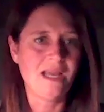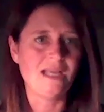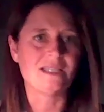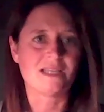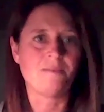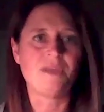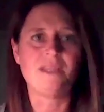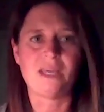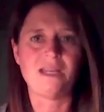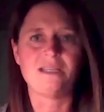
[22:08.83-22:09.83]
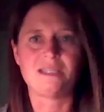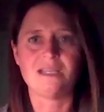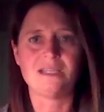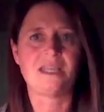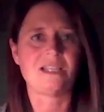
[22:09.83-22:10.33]
It's something that
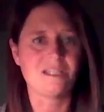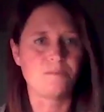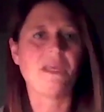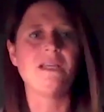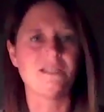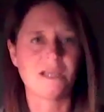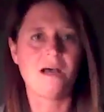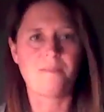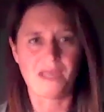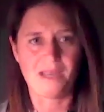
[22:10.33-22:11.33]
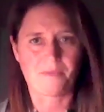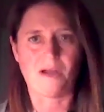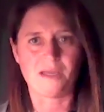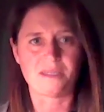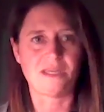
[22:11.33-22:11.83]
exists that speeds up a
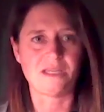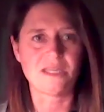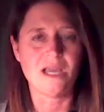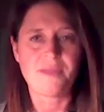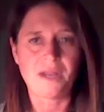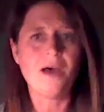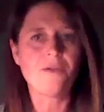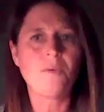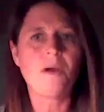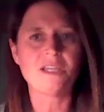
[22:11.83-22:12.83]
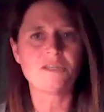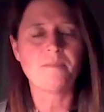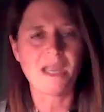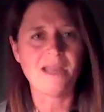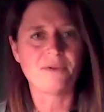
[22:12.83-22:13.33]
process that otherwise
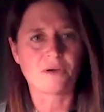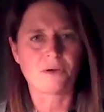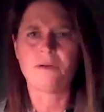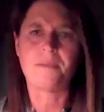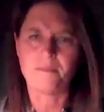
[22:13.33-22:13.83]
may have occurred,